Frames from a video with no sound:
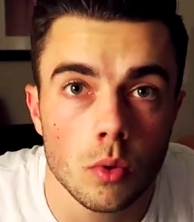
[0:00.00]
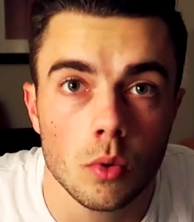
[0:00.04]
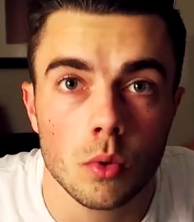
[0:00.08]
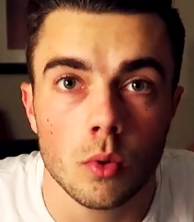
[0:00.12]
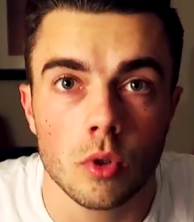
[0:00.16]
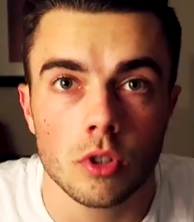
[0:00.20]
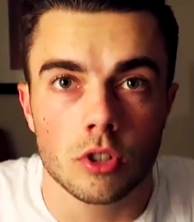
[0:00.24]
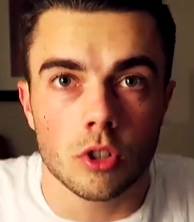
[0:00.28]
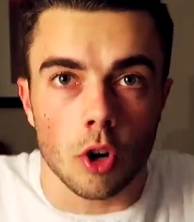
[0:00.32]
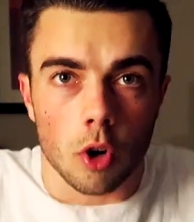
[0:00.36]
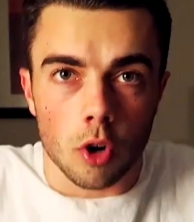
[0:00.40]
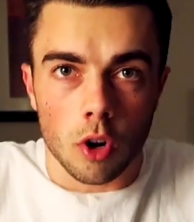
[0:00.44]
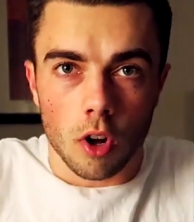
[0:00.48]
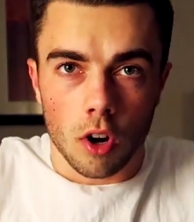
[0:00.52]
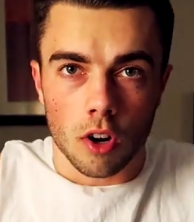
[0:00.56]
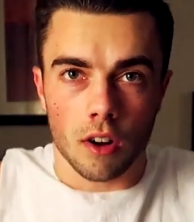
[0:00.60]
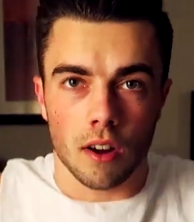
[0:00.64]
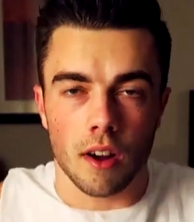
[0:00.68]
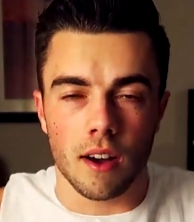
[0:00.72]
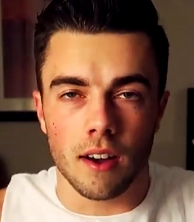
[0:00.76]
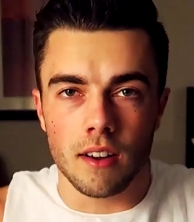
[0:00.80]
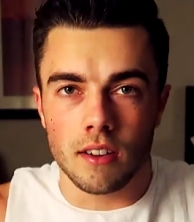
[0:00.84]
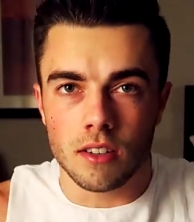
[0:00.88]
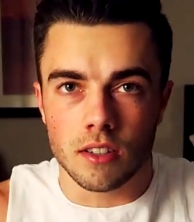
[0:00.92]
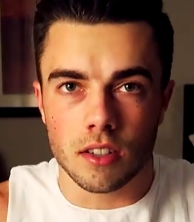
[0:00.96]
What's going on,
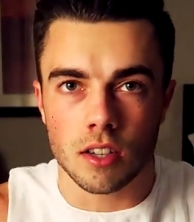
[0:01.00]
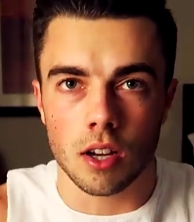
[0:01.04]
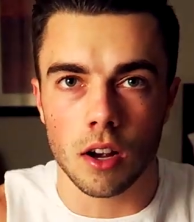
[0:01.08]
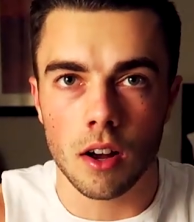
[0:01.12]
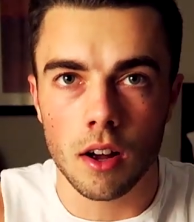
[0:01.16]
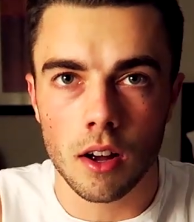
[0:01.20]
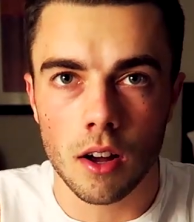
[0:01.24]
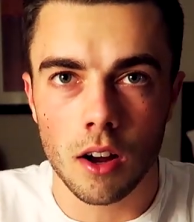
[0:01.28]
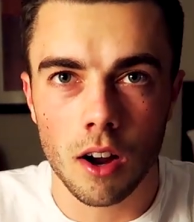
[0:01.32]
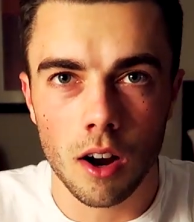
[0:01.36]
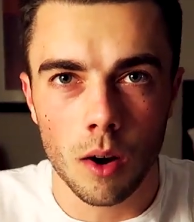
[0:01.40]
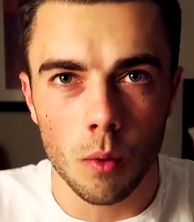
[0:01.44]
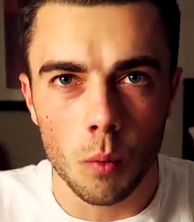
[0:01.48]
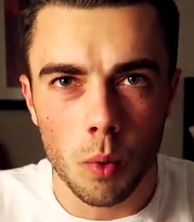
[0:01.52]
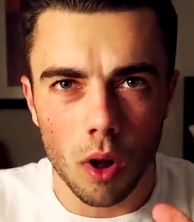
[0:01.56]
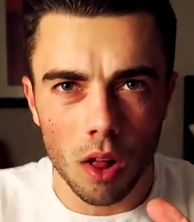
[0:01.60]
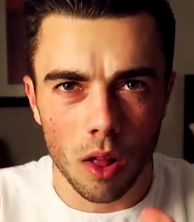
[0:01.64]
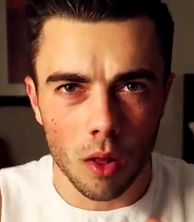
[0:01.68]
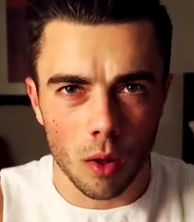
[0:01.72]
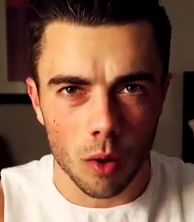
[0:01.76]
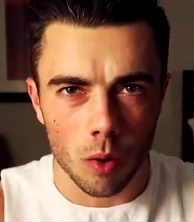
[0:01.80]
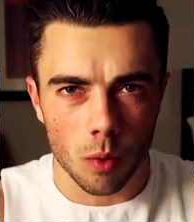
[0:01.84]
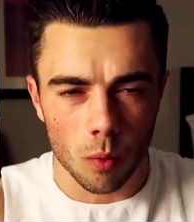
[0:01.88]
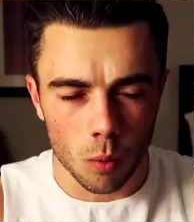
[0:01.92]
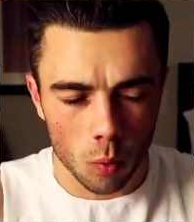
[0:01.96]
guys? Uh,
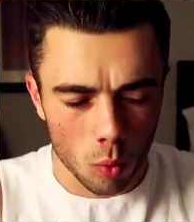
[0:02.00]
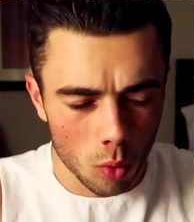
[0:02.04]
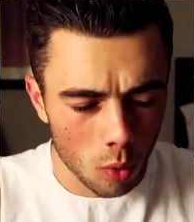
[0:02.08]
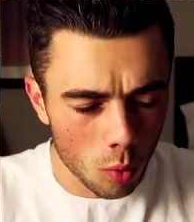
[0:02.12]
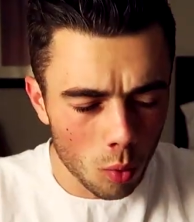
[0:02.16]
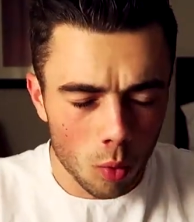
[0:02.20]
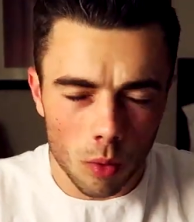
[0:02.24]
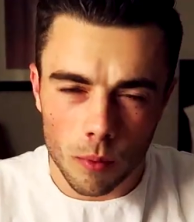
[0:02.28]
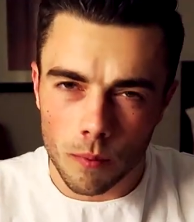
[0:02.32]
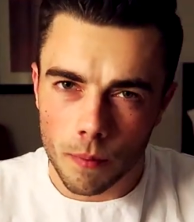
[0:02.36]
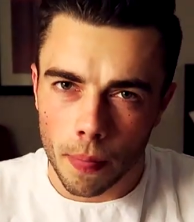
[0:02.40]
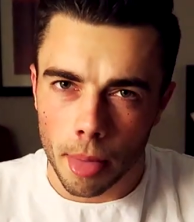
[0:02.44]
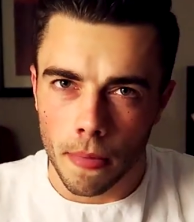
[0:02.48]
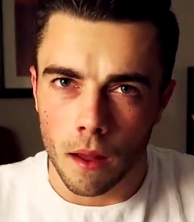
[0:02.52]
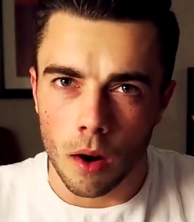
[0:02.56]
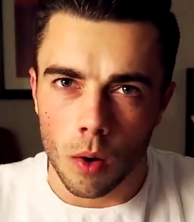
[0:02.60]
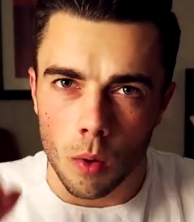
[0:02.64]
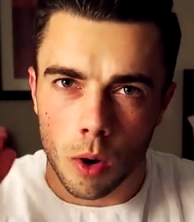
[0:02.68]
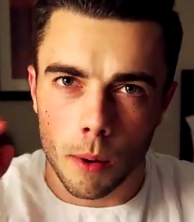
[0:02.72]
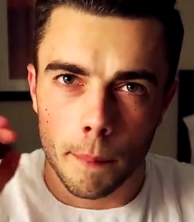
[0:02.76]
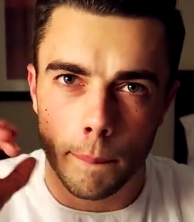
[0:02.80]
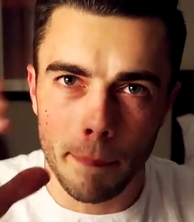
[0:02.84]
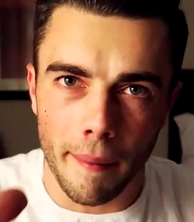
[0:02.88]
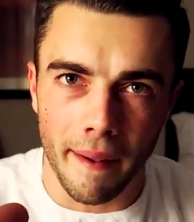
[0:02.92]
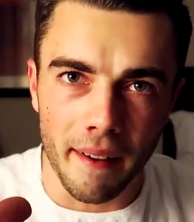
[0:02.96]
well, we're
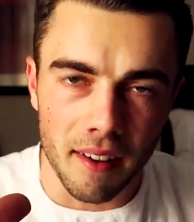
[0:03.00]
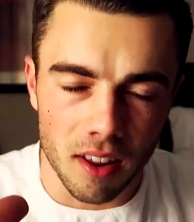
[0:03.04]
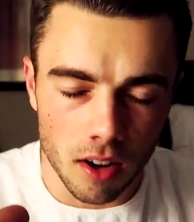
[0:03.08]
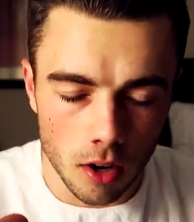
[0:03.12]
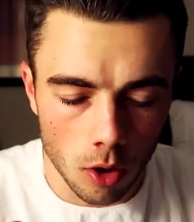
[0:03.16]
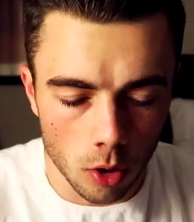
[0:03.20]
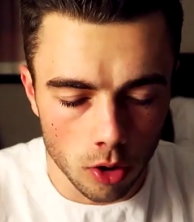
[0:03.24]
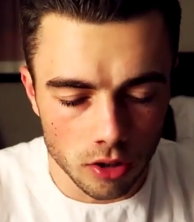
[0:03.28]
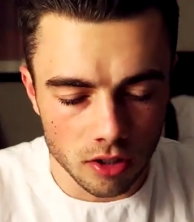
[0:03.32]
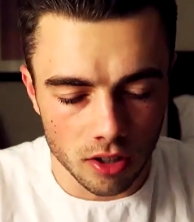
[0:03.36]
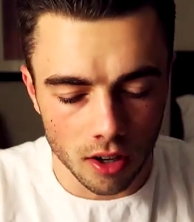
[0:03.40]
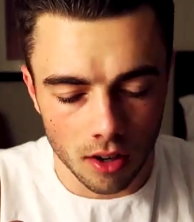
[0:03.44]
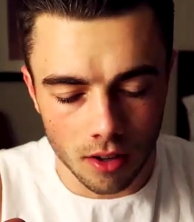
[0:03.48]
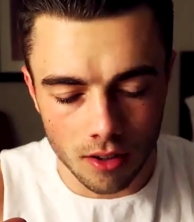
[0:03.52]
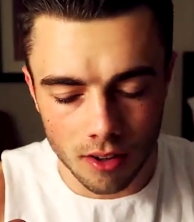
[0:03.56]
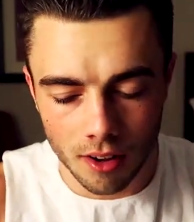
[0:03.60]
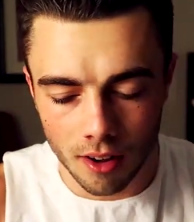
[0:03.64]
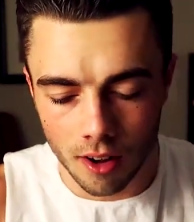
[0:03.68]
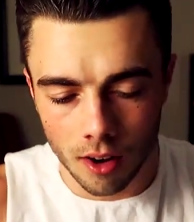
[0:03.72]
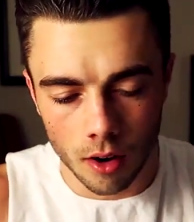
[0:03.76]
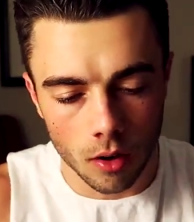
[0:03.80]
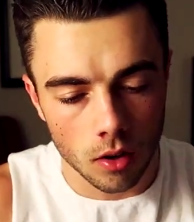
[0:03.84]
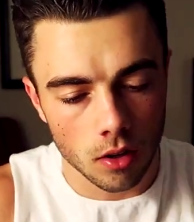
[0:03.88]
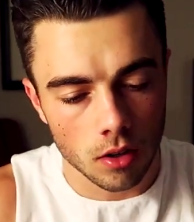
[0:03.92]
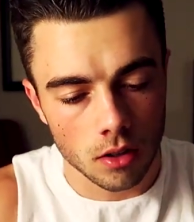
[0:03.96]
we're back in the hotel
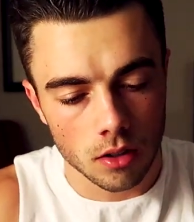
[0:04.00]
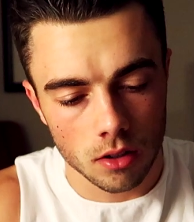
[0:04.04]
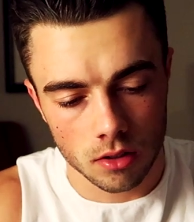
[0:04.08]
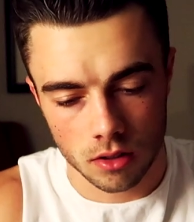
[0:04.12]
now.